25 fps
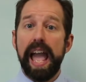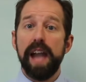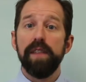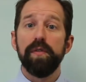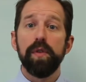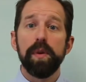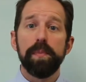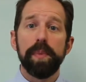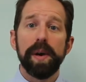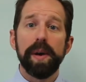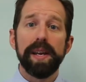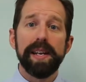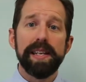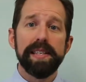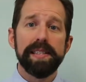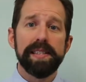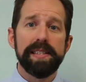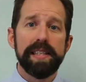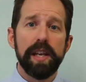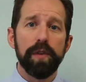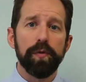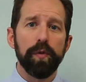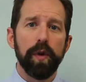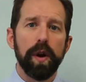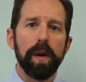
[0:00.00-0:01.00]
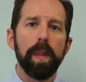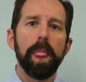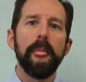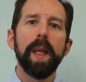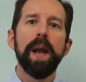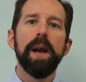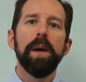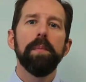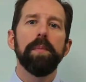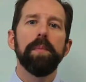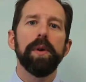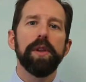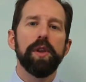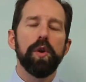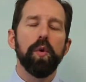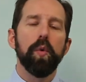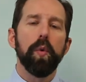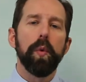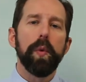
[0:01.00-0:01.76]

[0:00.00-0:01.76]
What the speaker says: Everybody's different, but you